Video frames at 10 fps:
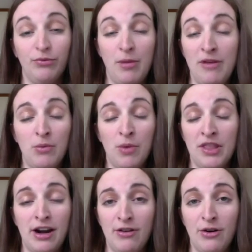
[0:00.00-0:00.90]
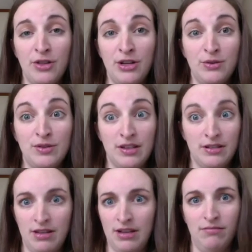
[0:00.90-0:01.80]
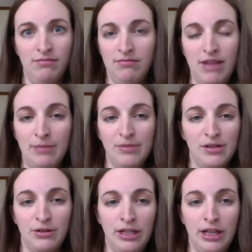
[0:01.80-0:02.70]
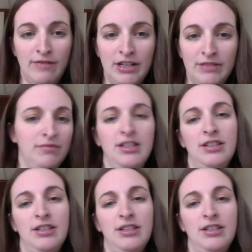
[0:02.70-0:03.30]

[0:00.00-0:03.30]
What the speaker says: from everyone that I've heard that uses it, they absolutely love it.